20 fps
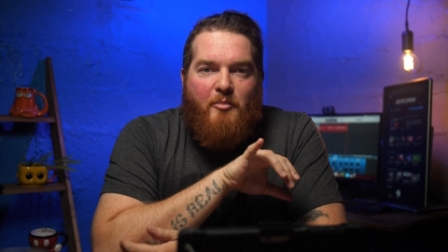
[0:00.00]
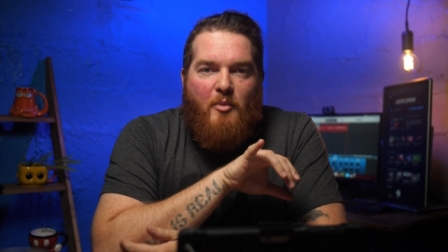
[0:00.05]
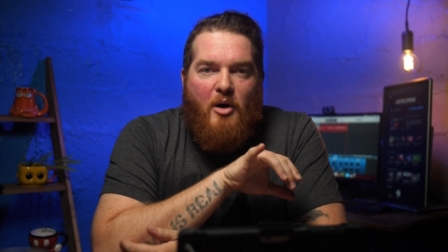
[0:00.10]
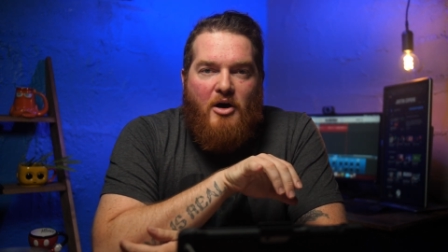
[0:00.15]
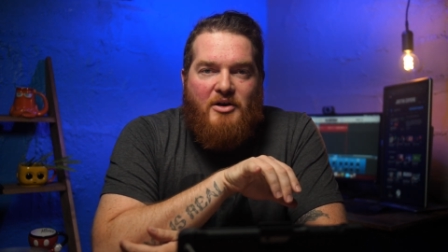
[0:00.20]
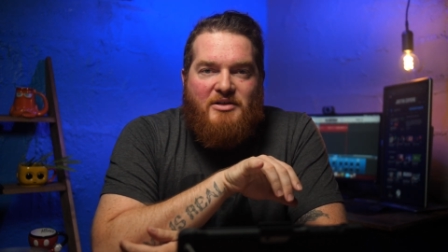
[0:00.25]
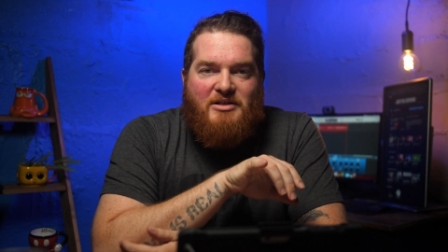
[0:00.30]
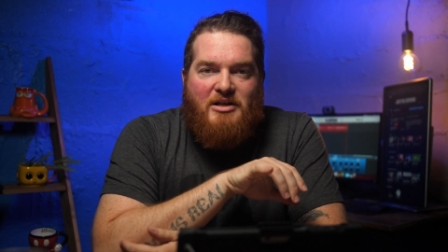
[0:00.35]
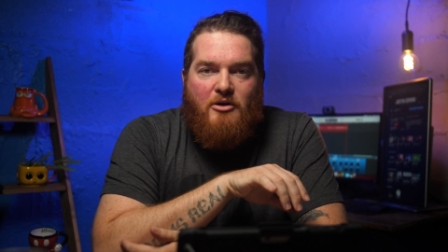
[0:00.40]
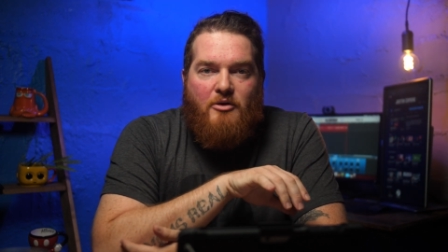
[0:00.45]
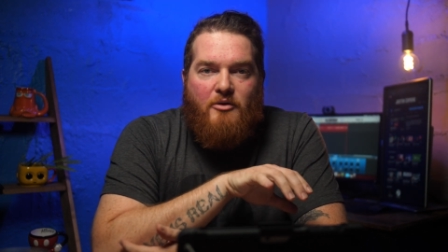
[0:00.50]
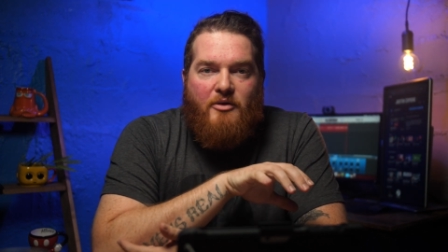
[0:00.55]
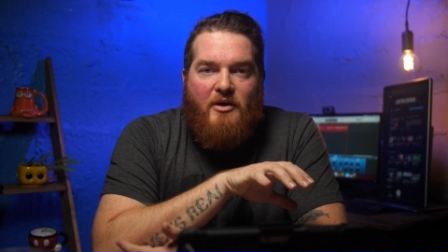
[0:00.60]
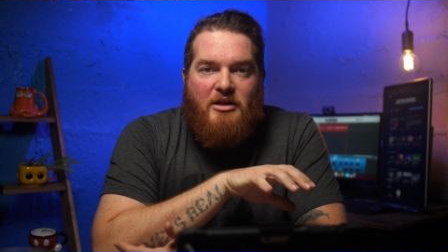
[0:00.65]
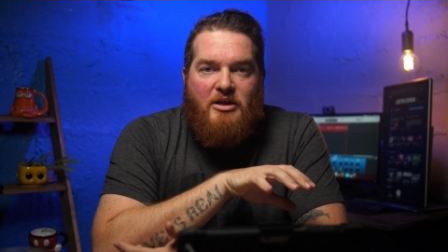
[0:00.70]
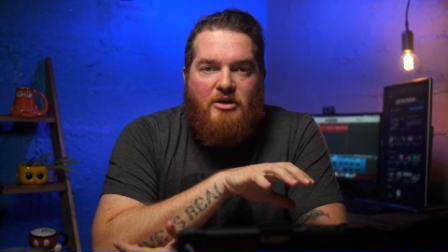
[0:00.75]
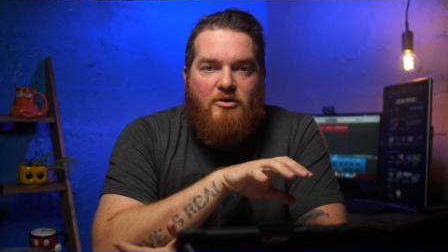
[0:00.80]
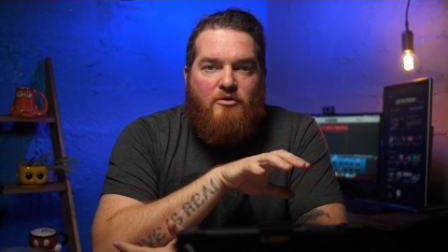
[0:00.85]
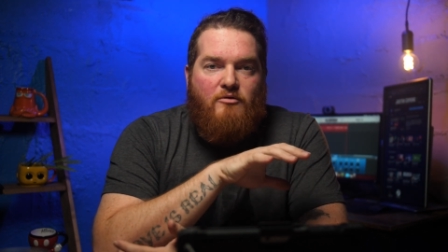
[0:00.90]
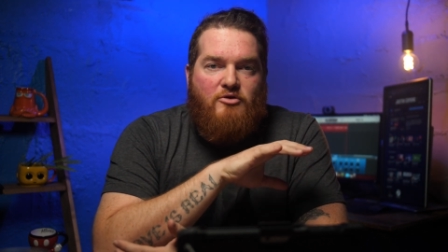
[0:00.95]
Also,
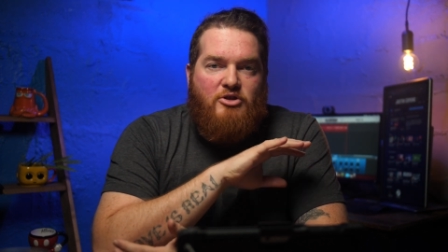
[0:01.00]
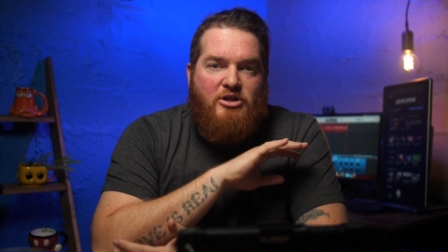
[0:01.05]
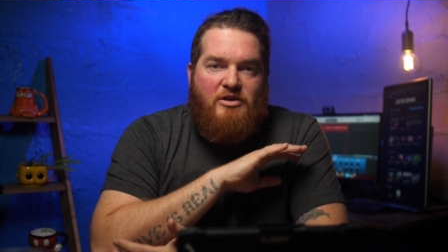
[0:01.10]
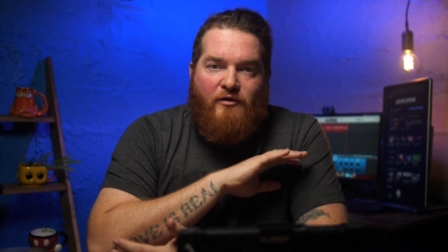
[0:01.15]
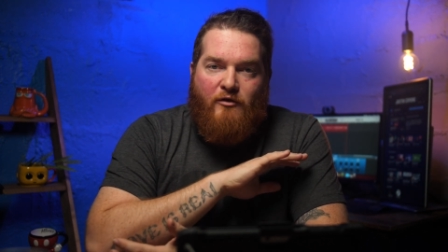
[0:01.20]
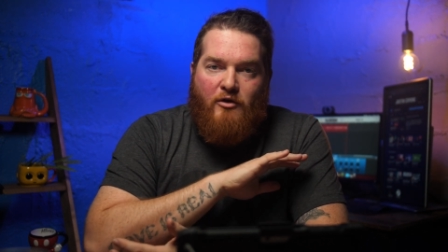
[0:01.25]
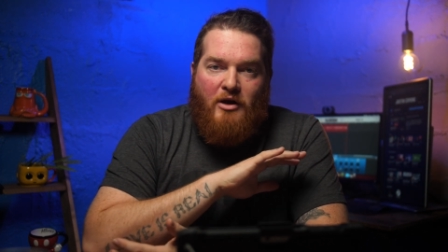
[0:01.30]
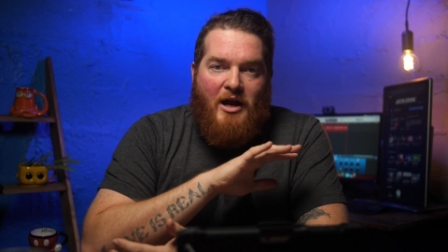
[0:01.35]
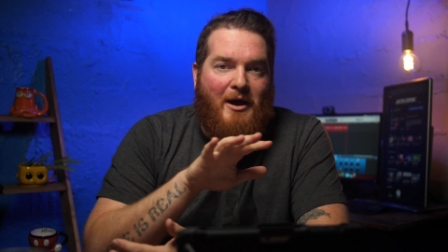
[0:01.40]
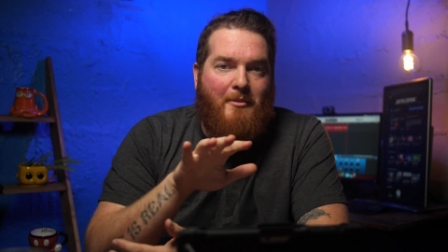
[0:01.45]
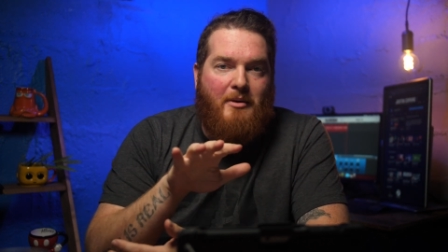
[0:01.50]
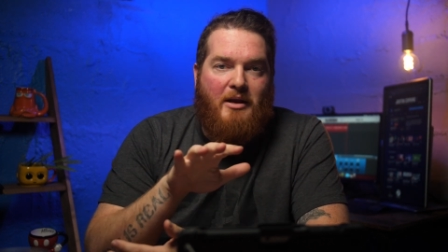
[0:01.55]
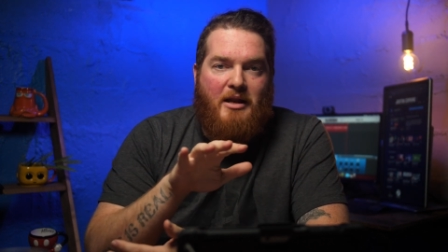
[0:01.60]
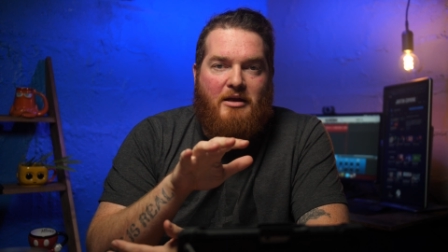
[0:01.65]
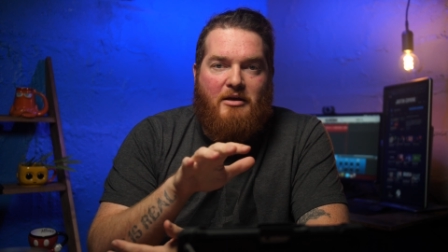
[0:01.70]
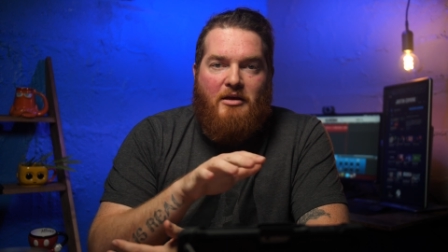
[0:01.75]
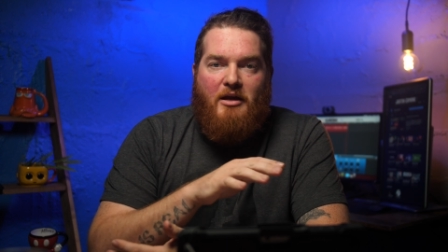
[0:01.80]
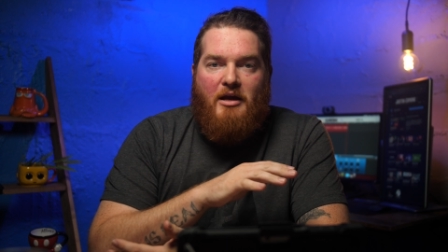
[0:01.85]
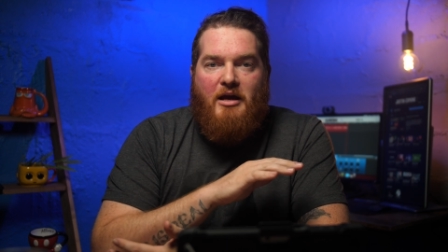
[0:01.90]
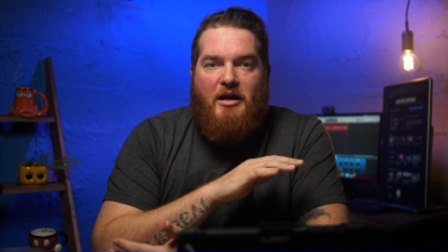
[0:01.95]
thank you just for
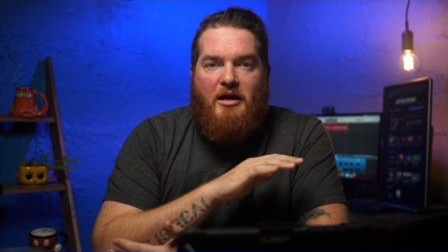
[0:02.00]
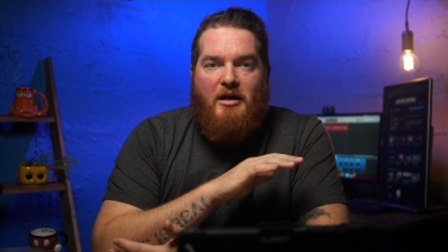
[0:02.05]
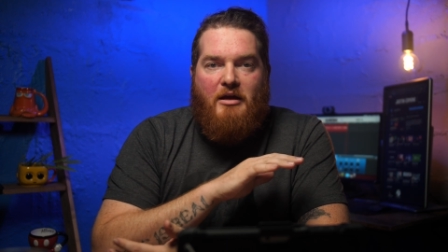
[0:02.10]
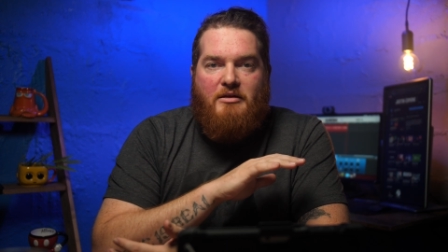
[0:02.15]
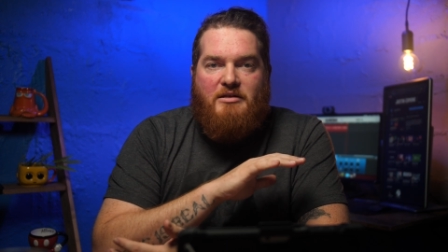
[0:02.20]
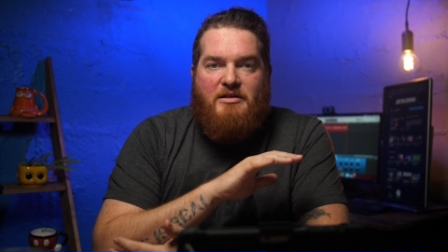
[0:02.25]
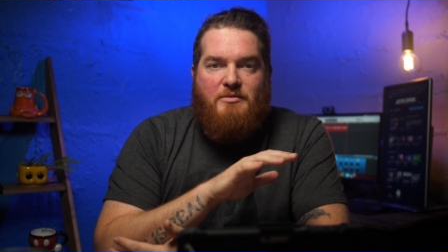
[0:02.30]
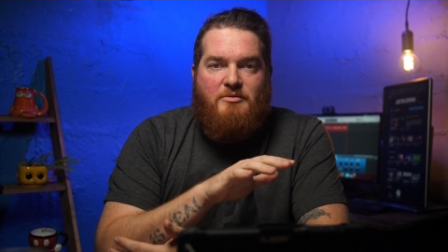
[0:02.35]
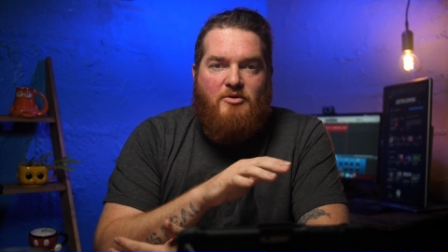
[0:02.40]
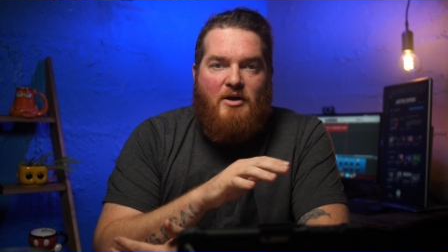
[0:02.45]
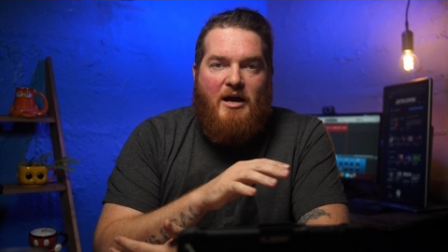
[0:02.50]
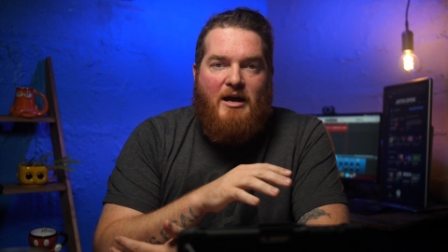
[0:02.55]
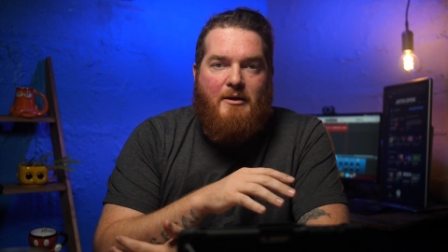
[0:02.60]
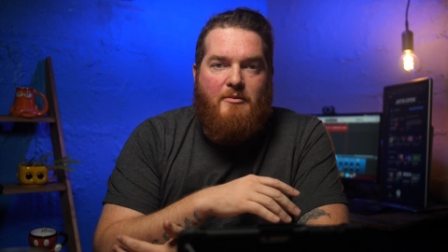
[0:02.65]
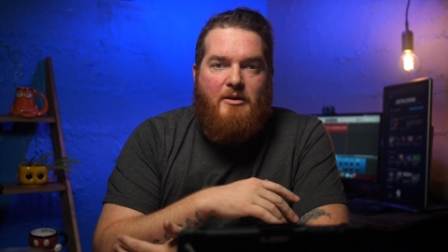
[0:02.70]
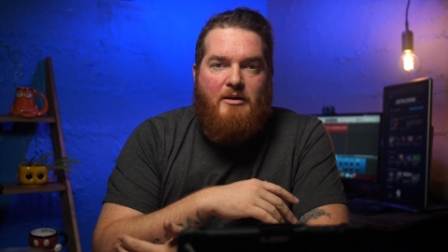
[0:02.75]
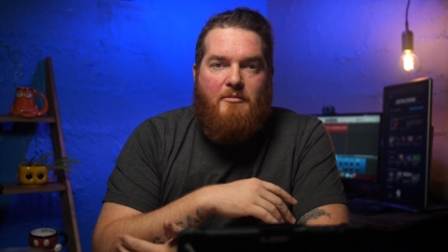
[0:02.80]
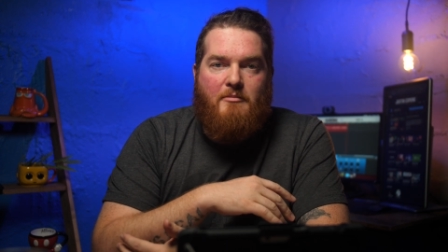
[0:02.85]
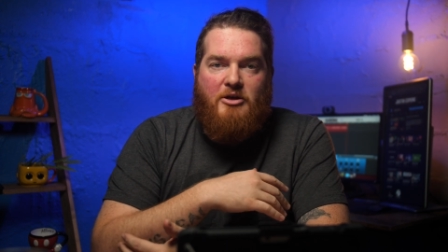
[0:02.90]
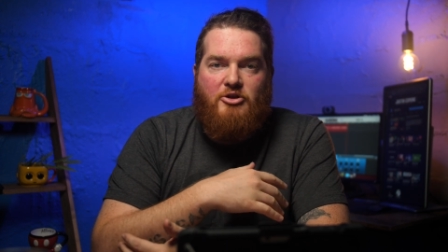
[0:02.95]
commenting and subscribing.